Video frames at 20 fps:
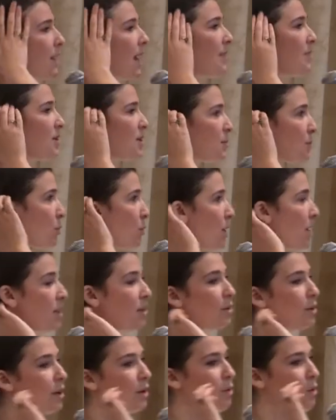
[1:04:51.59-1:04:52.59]
at this
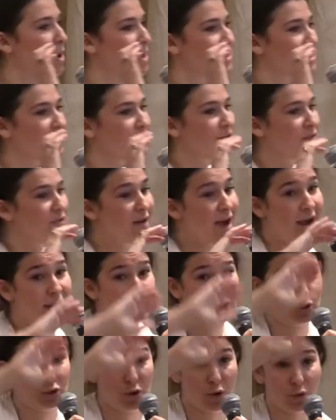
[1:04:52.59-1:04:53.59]
point, you're going to, in fact,
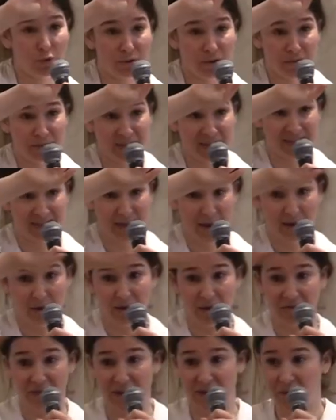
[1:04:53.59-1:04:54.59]
show them the
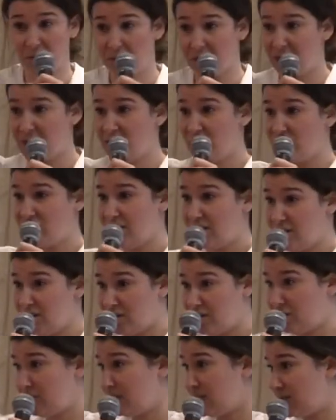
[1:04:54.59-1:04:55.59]
cycle of exploitation,
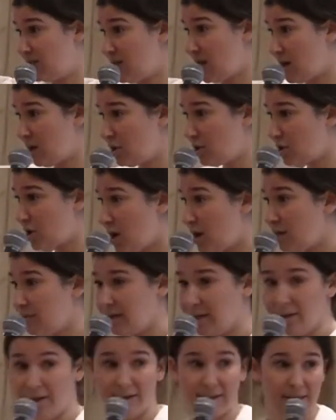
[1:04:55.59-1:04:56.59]
the, the stair chart
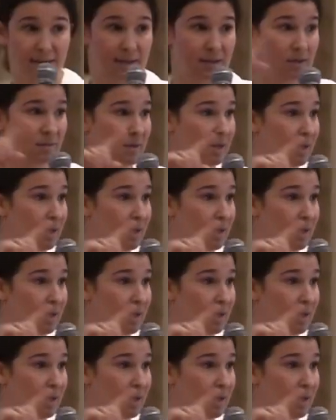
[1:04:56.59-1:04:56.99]
we looked at at the